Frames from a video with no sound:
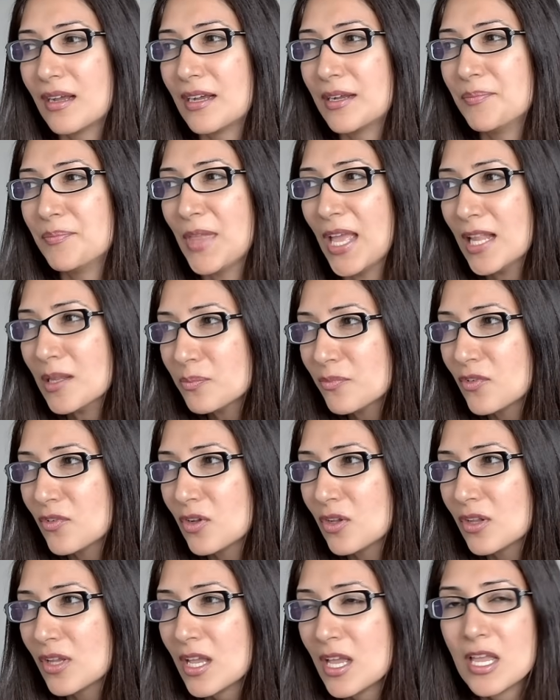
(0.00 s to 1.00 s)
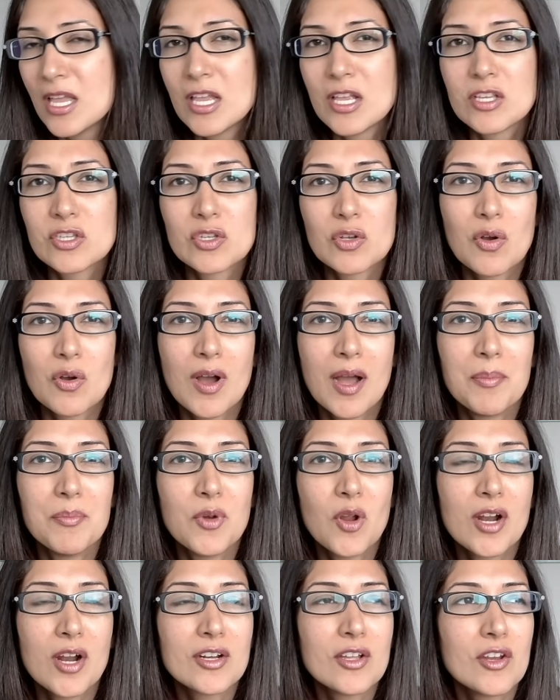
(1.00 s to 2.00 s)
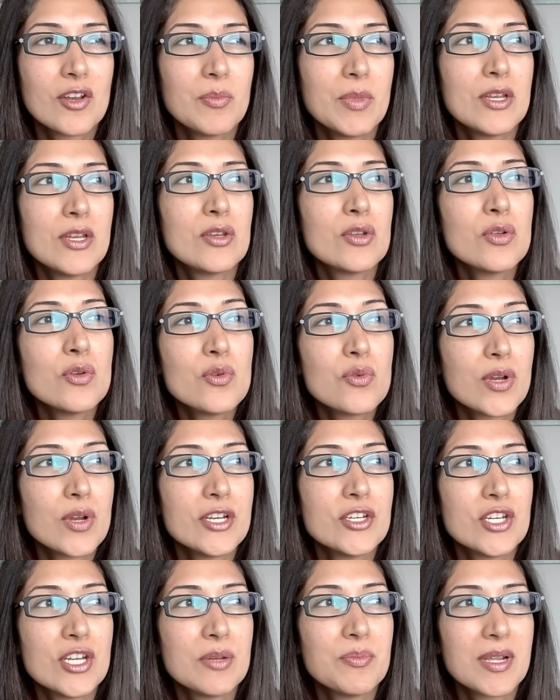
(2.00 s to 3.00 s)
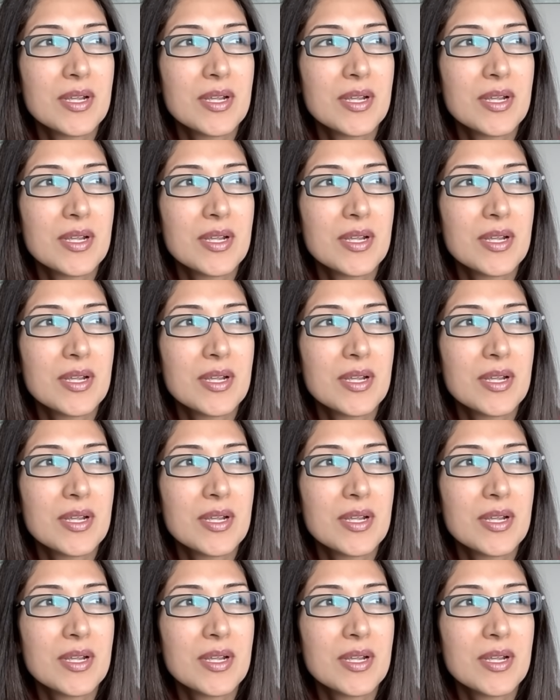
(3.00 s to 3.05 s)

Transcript: helpful. So I'm not going to be too rigid,